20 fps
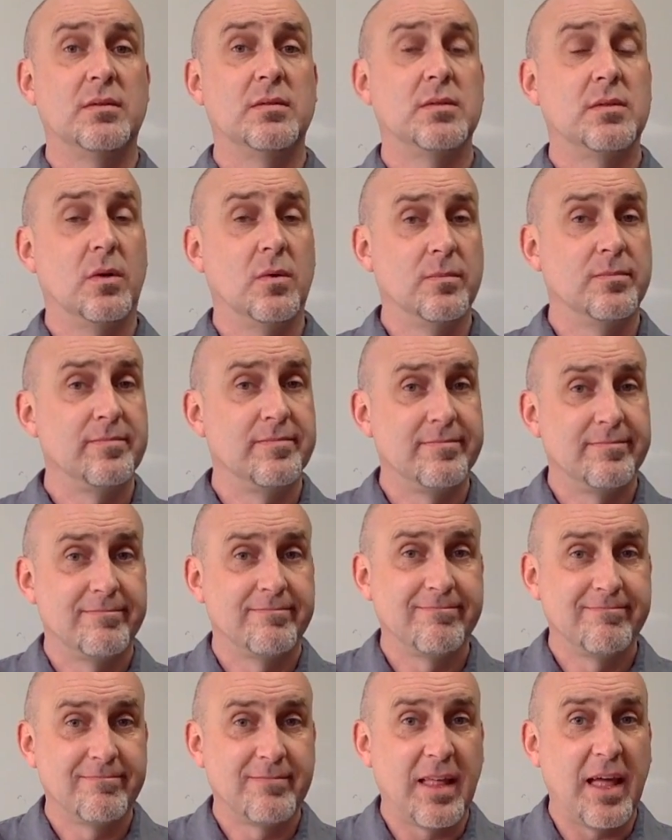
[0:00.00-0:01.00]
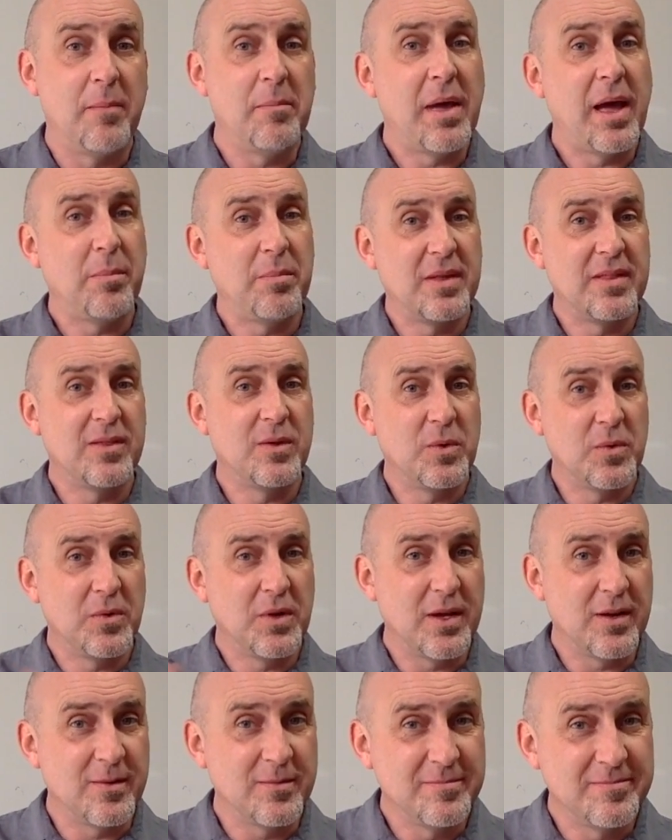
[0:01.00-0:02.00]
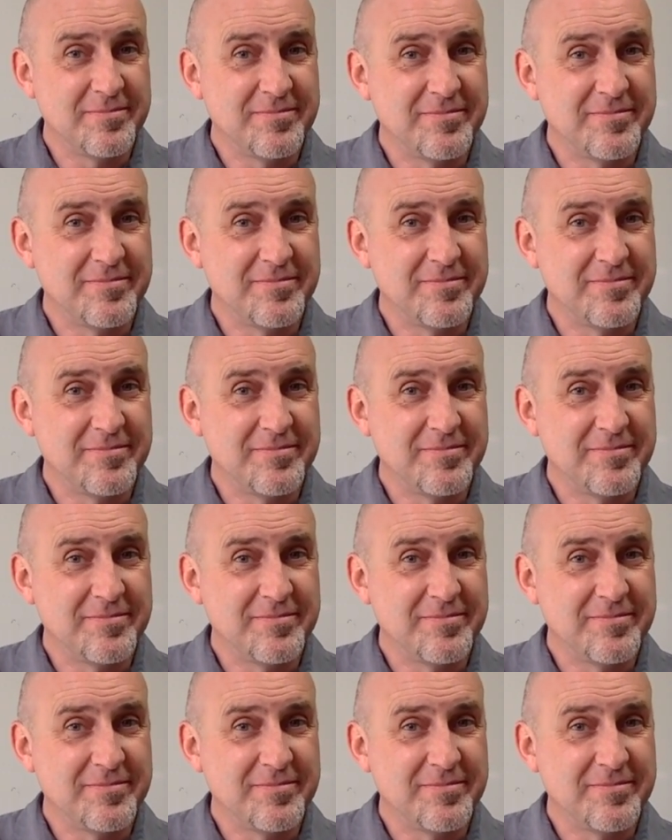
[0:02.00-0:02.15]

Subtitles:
So happy that you're here.